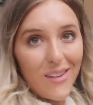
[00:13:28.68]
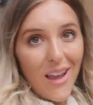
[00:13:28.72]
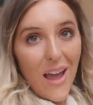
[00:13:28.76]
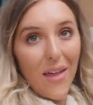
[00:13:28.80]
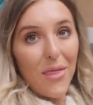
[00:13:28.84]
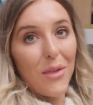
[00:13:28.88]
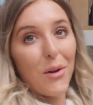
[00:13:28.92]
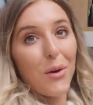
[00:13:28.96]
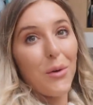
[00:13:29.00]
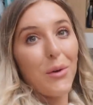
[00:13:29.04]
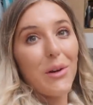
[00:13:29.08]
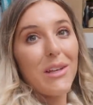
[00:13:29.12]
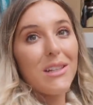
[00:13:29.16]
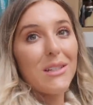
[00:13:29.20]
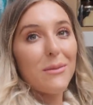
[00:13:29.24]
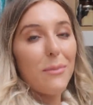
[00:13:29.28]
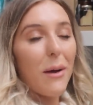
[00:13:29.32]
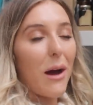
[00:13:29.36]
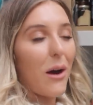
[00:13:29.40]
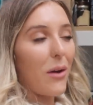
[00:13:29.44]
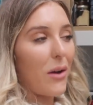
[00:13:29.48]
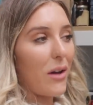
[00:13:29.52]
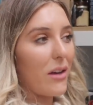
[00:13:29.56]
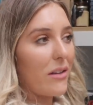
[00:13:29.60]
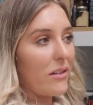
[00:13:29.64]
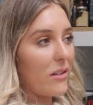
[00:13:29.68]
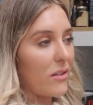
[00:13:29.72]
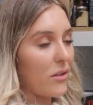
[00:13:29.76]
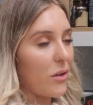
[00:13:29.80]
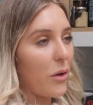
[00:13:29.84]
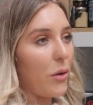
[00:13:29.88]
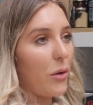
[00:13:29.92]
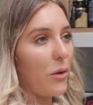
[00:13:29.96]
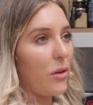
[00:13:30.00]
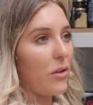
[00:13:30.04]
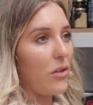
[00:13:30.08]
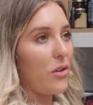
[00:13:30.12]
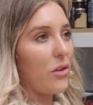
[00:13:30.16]
and the greens powder is
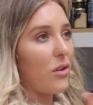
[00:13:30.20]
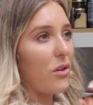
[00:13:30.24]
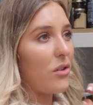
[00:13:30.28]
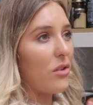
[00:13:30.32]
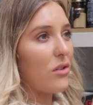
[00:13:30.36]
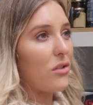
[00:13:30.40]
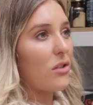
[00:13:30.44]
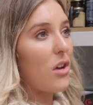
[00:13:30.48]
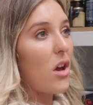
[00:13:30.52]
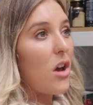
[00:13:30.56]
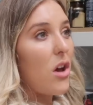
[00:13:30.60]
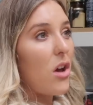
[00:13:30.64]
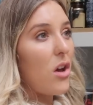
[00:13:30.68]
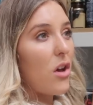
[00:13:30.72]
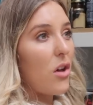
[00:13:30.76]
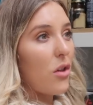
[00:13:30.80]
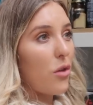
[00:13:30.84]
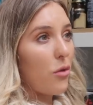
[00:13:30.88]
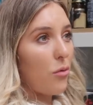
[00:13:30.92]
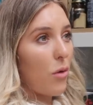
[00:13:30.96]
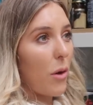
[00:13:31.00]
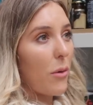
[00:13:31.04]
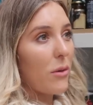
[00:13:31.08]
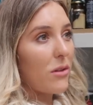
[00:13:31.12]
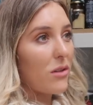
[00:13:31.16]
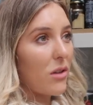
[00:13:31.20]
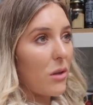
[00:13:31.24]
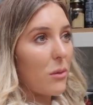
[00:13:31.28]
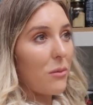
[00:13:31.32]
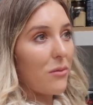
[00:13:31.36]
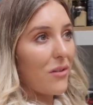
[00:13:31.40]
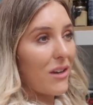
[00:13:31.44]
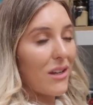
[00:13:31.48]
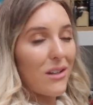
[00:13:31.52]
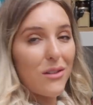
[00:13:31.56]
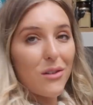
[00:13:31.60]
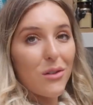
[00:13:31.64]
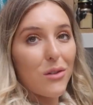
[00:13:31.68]
so good. You can just throw a scoop
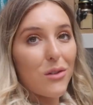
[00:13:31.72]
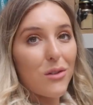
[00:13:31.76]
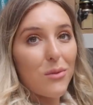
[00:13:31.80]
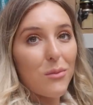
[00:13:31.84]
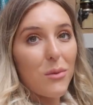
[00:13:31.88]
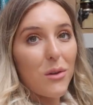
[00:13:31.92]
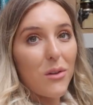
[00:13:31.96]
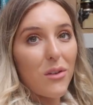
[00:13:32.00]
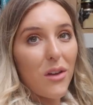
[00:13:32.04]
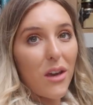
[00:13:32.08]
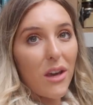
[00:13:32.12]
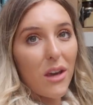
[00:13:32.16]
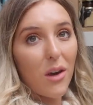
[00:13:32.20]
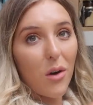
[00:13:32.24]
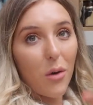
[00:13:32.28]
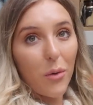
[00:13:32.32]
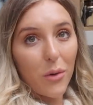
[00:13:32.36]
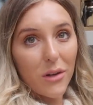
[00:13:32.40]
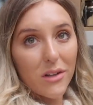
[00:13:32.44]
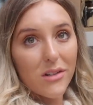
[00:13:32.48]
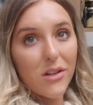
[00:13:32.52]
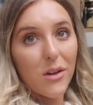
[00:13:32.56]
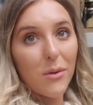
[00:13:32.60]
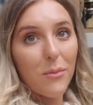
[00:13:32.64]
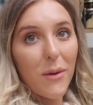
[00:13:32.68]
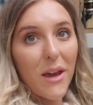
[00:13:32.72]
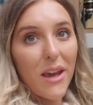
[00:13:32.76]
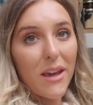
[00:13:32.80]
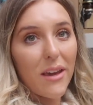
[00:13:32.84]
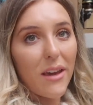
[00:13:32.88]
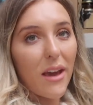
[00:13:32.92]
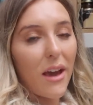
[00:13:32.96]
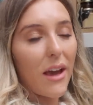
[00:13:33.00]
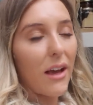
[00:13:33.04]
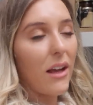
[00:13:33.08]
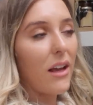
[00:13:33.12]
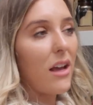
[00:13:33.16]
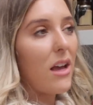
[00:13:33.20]
of it into your smoothie or into your
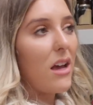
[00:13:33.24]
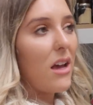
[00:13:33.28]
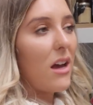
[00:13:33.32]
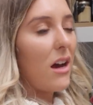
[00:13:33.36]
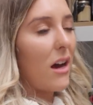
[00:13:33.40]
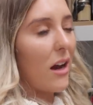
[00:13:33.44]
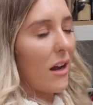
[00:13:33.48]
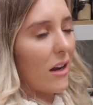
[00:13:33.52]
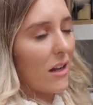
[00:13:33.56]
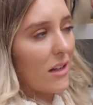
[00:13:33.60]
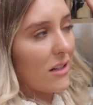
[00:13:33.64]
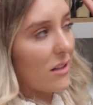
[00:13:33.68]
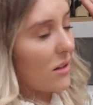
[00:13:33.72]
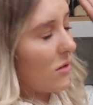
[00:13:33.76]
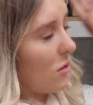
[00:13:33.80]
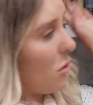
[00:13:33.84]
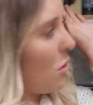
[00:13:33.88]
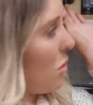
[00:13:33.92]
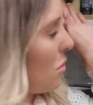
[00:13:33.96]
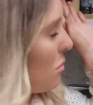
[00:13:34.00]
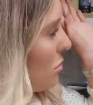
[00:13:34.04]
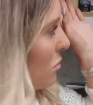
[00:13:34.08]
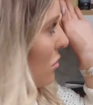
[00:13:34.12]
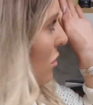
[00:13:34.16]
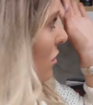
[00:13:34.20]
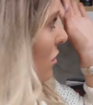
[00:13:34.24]
baking, and it's, oh,